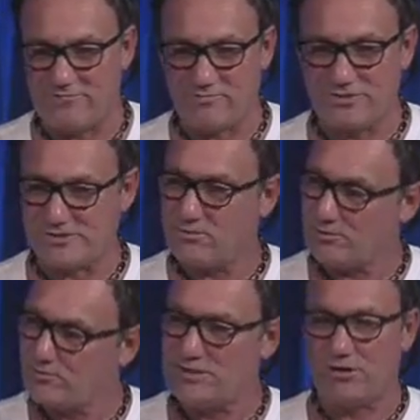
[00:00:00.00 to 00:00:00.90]
Trust and we were
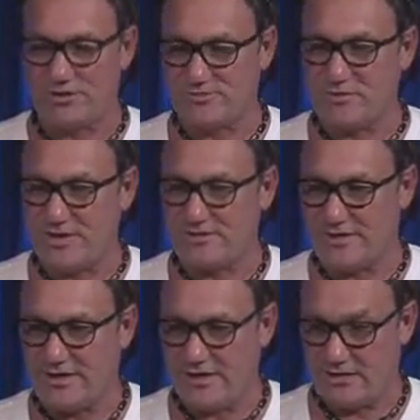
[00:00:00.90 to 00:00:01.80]
losing all this money at
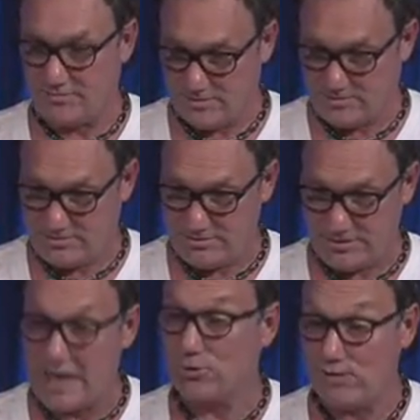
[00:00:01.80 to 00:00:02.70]
the
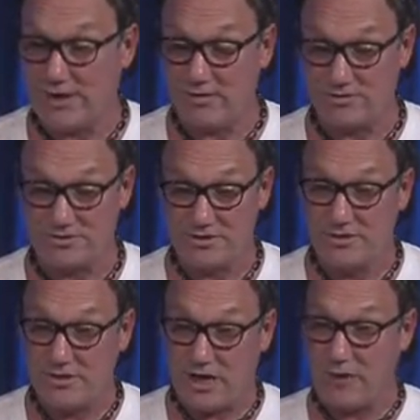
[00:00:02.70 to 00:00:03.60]
Kailua Ale House,
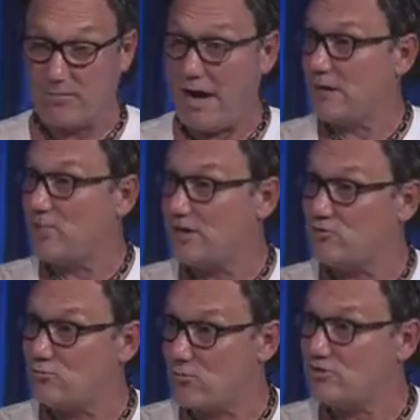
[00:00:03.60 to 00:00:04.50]
I went
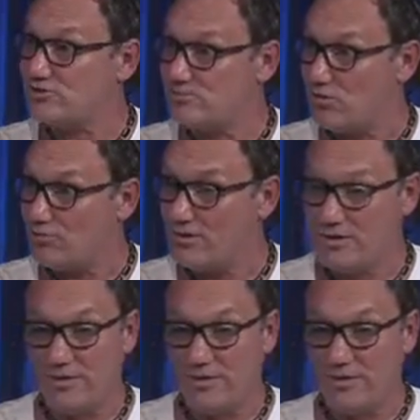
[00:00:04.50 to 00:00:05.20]
into emergency mode.